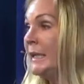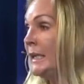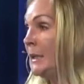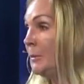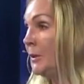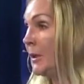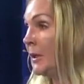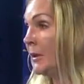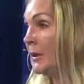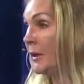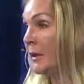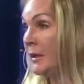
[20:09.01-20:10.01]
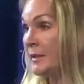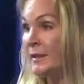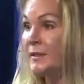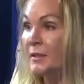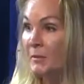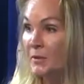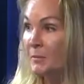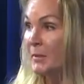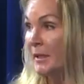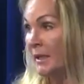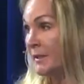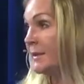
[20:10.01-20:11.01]
EPR systems
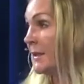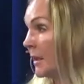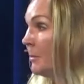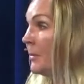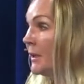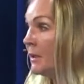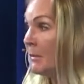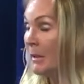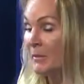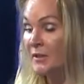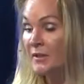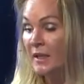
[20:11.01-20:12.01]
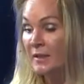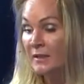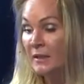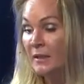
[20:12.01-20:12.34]
being set up in the member states.